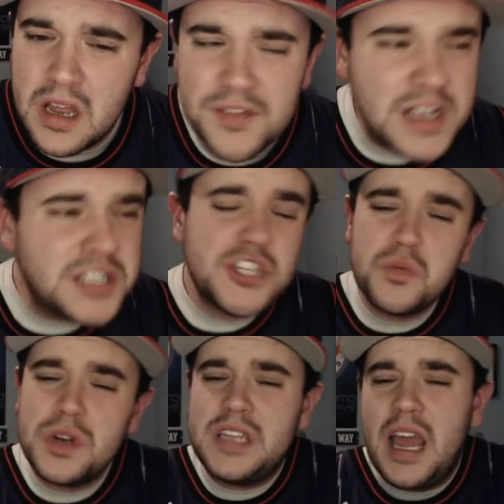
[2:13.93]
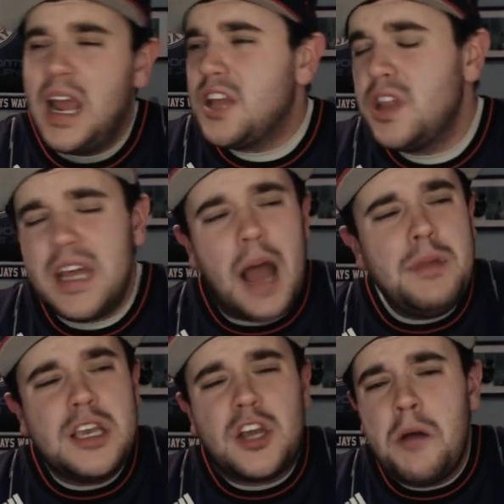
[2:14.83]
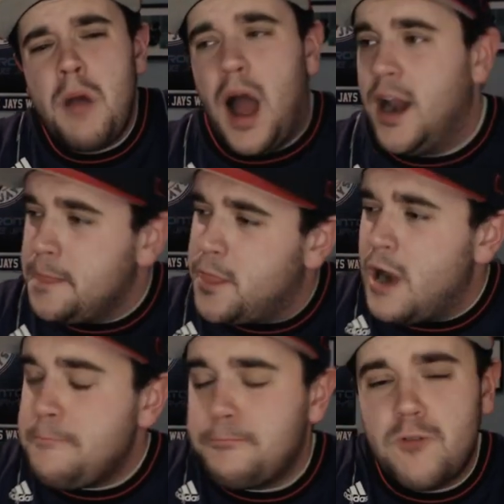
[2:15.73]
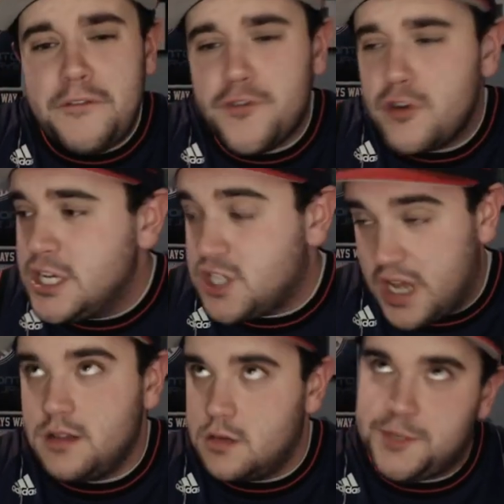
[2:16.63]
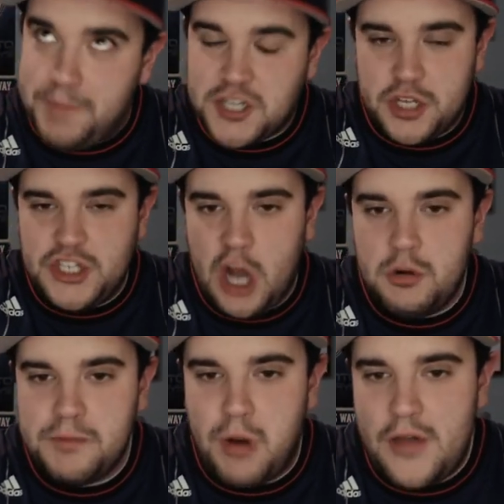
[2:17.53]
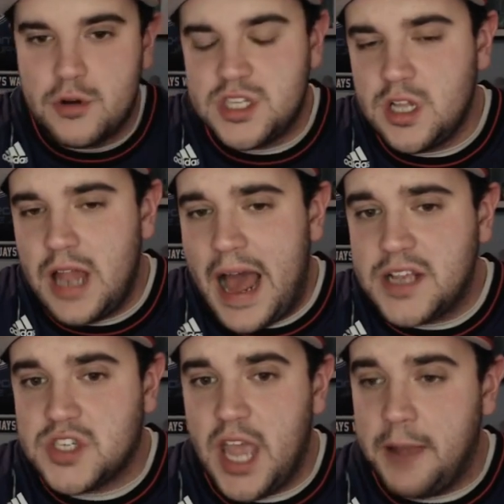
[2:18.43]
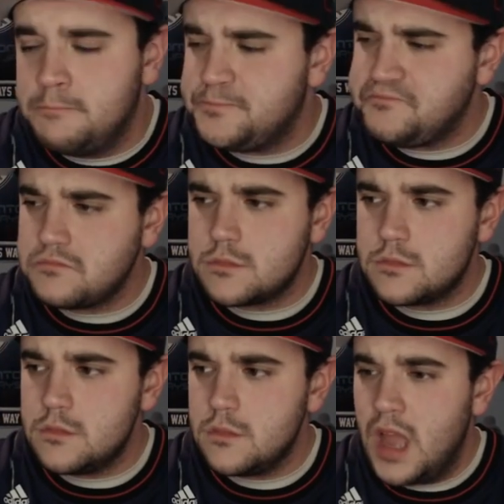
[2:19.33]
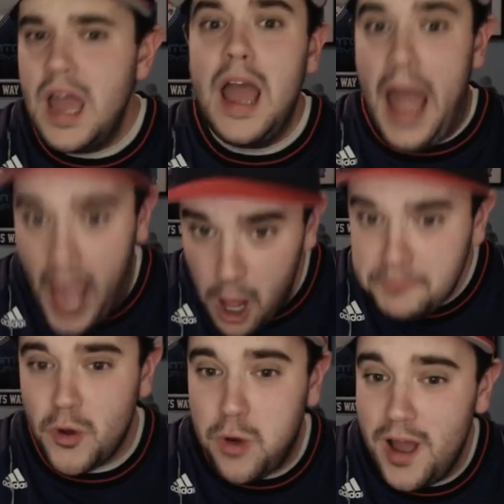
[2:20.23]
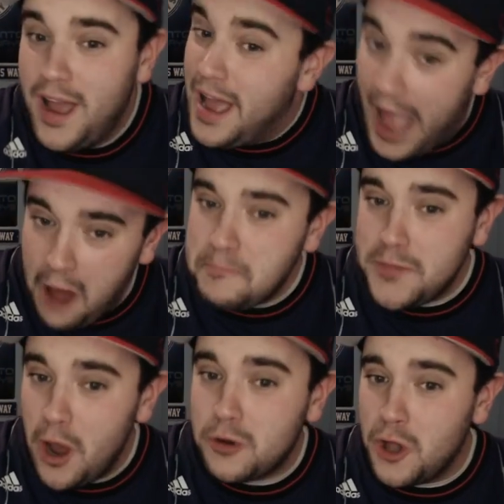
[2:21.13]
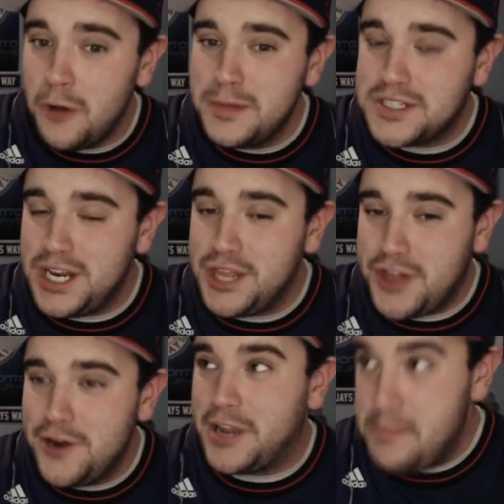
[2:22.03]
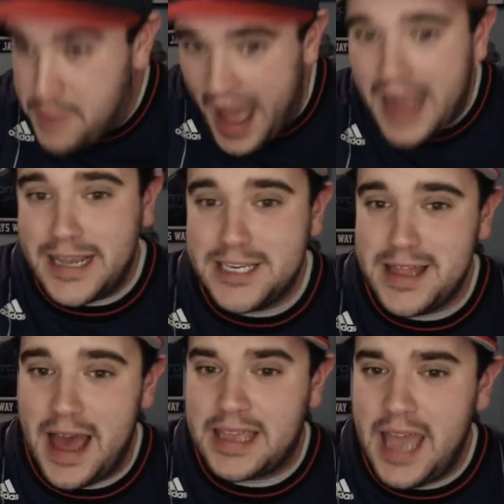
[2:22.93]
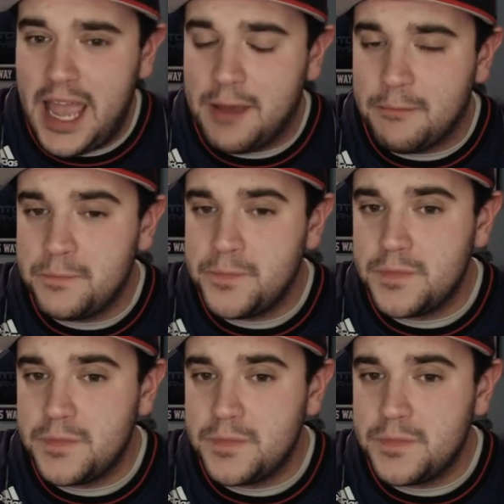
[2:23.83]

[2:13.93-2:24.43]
This is ridiculous. I mean, come on. The referees, especially Tony Brothers in the last game, helped the Oklahoma City Thunder get back into that game.